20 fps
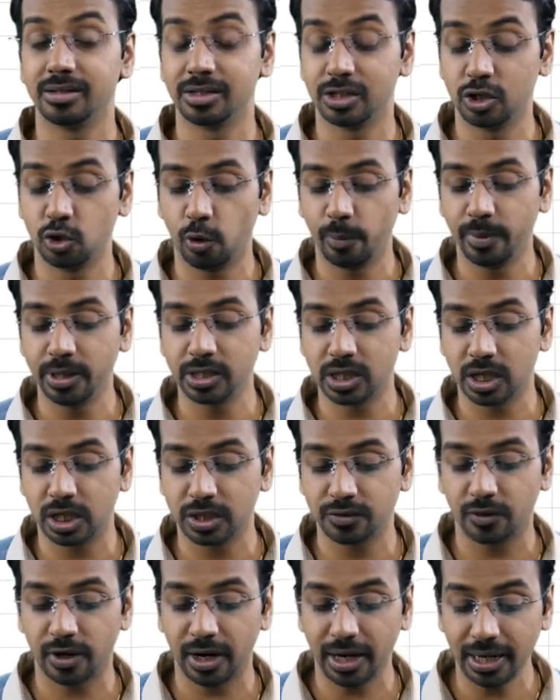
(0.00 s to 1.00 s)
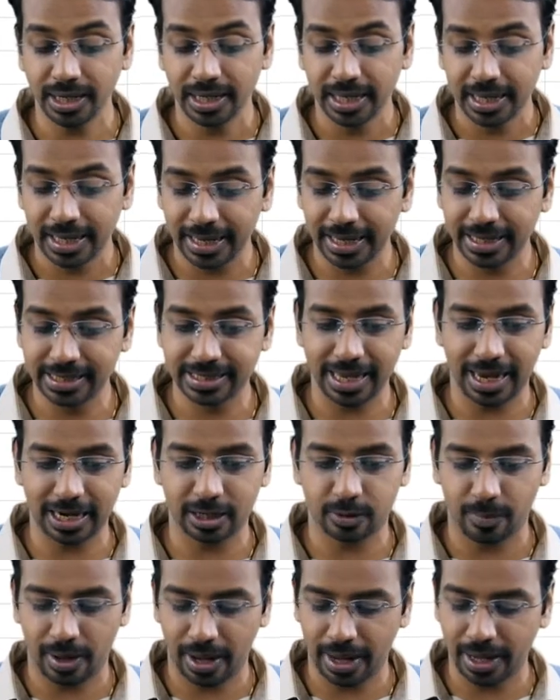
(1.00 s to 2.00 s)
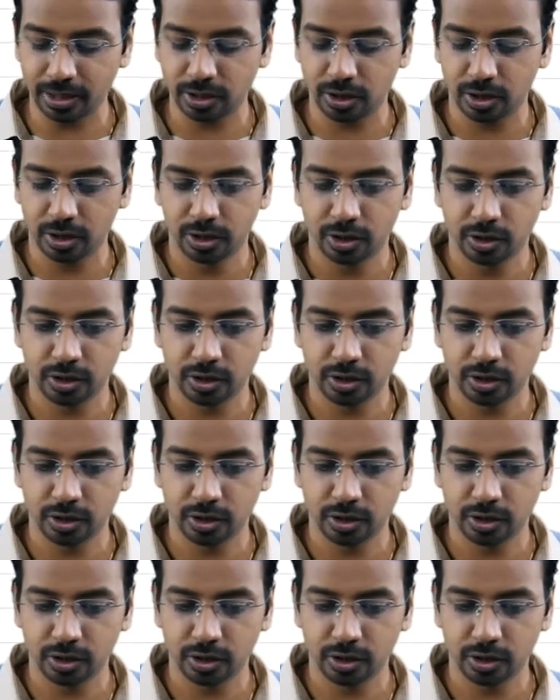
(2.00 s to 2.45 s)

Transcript: 0 means search for an exact match.